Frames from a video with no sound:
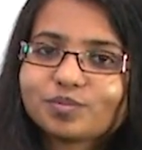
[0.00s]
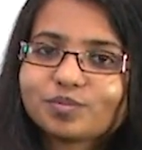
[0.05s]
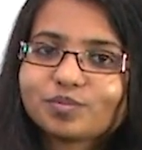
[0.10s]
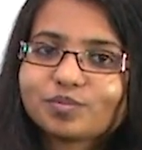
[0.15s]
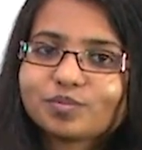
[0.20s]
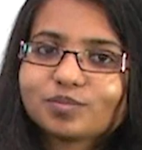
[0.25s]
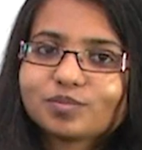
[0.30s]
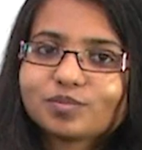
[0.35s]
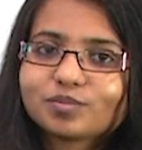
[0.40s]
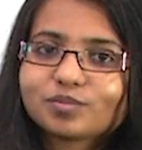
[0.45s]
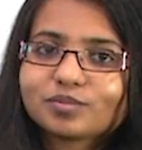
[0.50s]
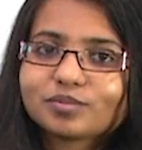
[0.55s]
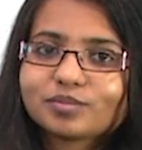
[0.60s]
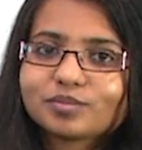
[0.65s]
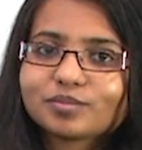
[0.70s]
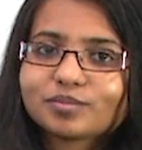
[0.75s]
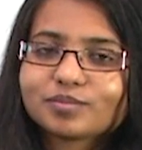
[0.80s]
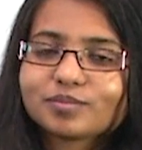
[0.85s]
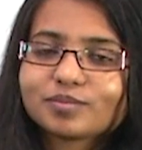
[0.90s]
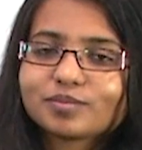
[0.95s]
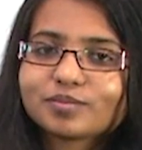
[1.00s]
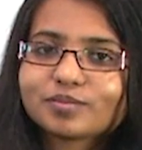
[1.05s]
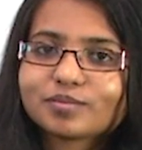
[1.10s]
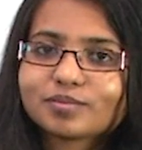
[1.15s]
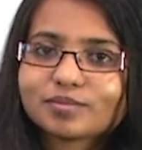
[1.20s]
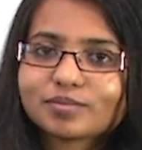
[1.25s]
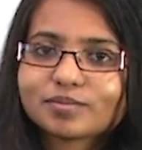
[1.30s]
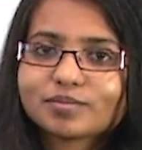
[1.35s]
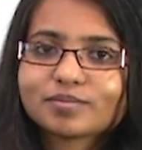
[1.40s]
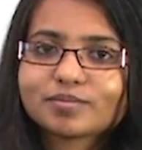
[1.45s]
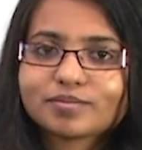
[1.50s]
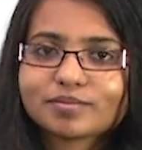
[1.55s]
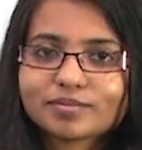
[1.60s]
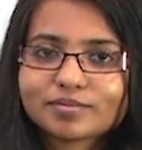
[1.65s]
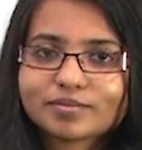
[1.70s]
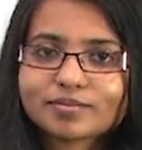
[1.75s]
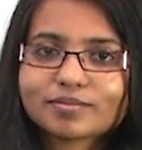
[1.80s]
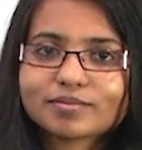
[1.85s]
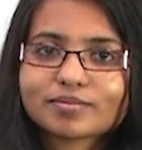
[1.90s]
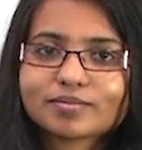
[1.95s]

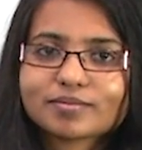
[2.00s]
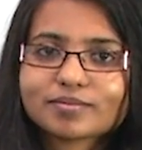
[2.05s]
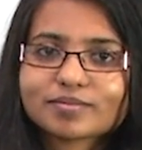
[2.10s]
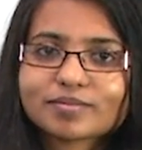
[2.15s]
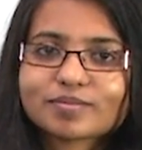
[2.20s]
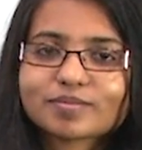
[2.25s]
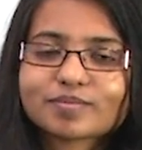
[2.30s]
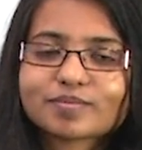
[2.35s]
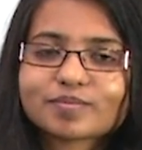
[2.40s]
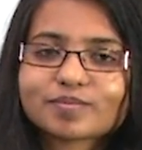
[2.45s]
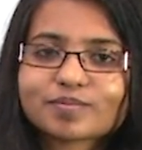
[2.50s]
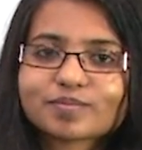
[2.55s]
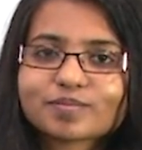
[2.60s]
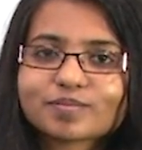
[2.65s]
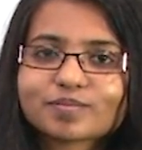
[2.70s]
(not speaking)